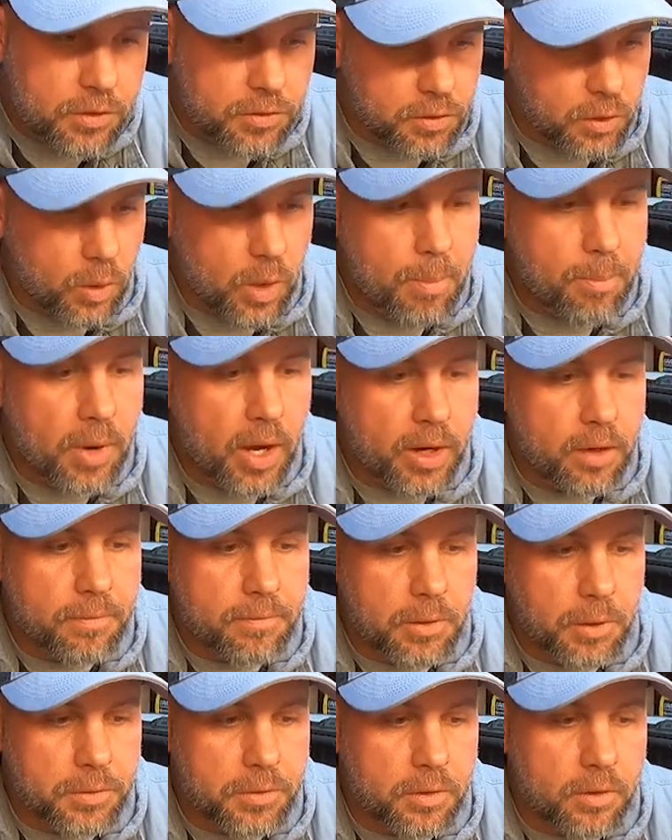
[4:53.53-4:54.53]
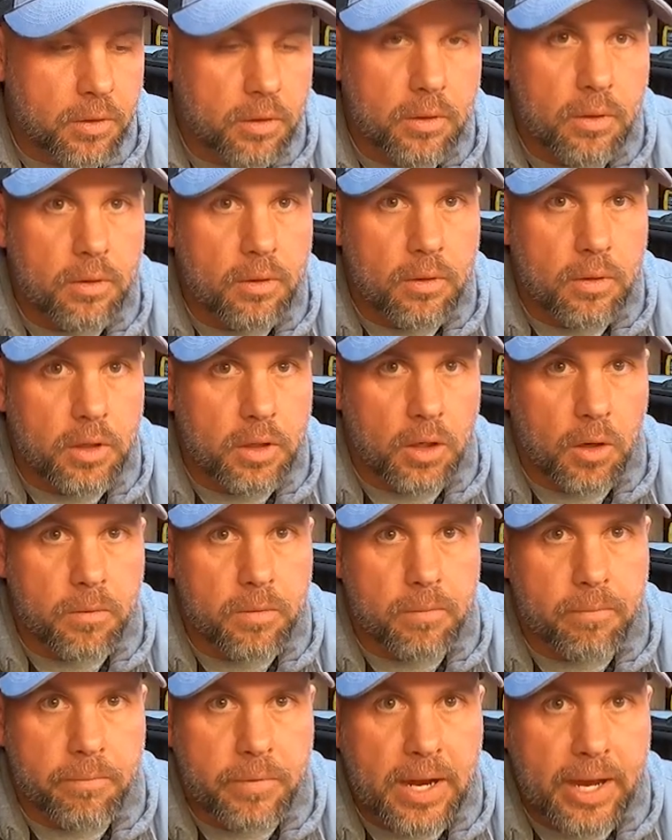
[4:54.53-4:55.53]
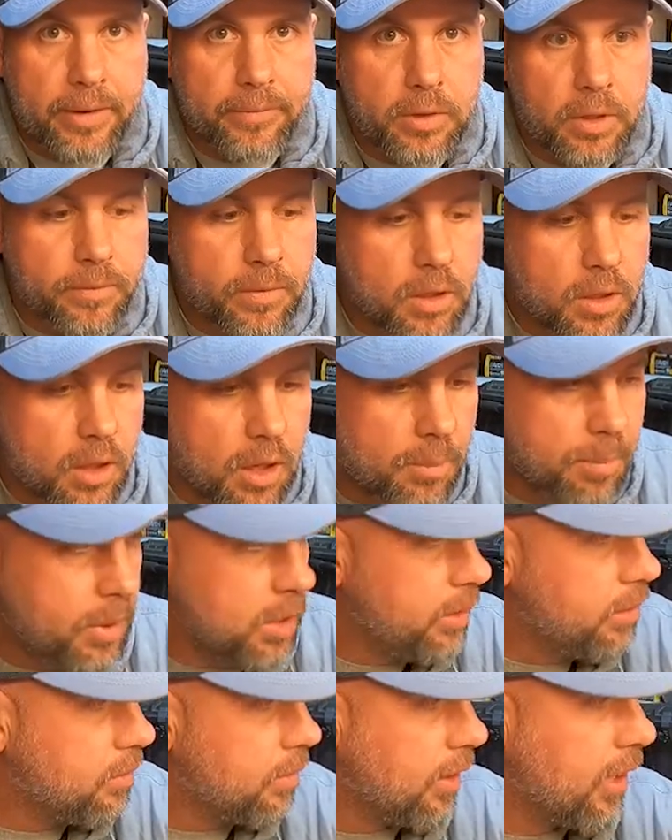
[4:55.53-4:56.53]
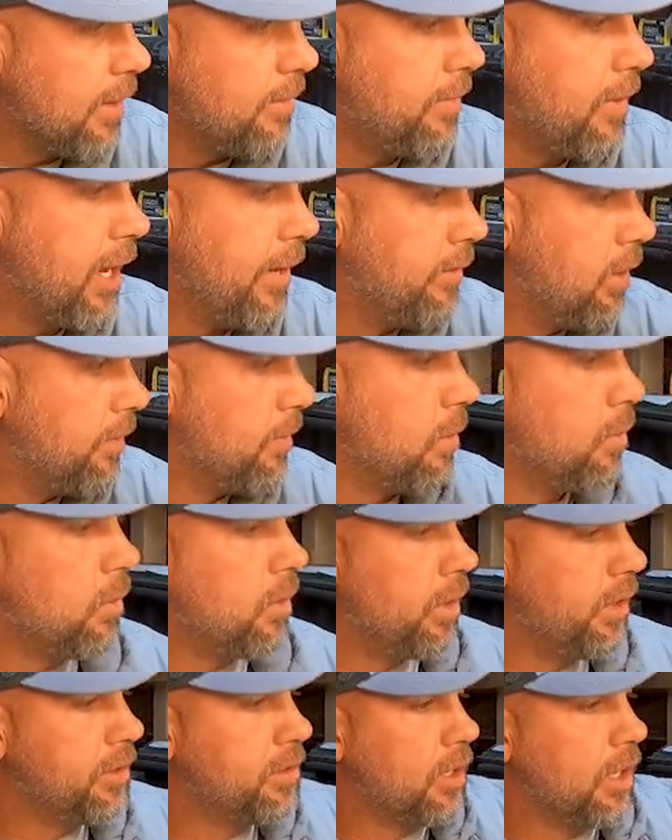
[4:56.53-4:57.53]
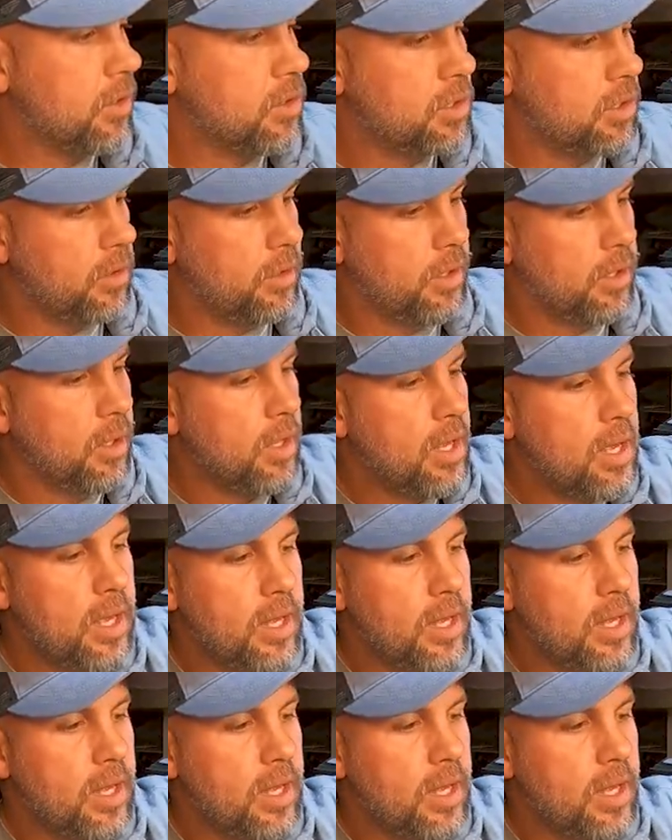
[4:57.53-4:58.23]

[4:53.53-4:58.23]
So I bought a filter, you know, from five different companies. So I got five different ones, and I'll show you.